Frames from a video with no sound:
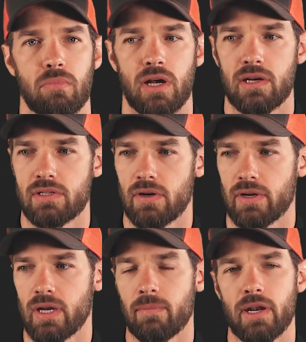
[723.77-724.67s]
blocks aren't
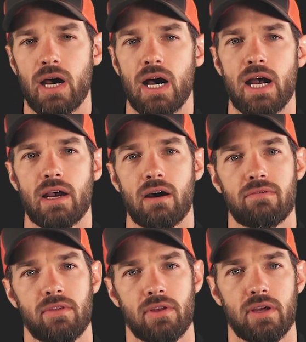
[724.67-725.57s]
coming high off
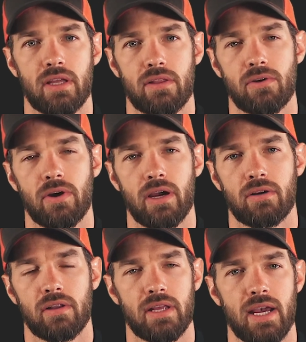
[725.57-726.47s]
of the
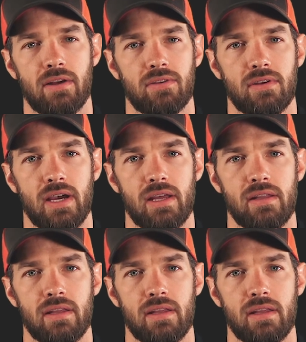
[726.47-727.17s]
ground on the outside,